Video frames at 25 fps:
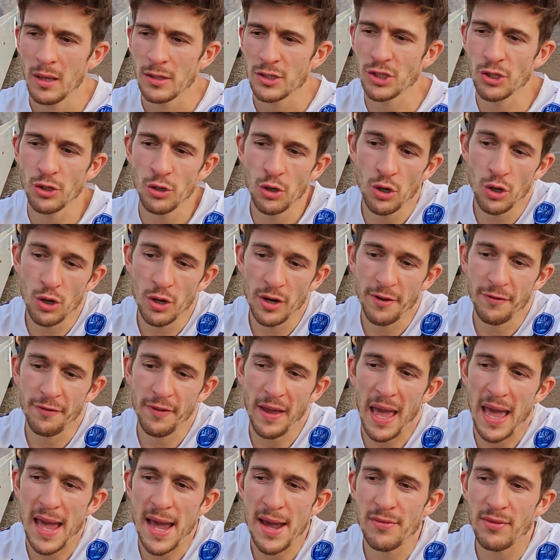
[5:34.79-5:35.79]
Sure, if
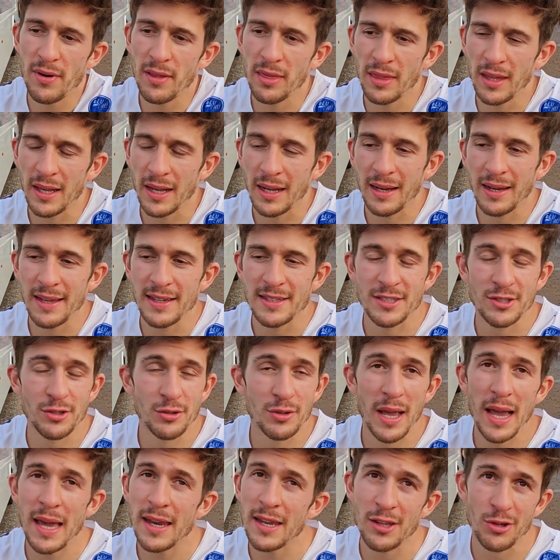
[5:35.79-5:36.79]
everything clicks
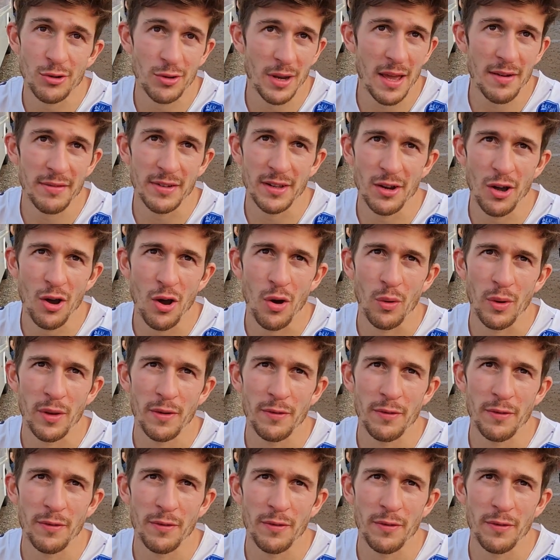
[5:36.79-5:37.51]
together, you never know.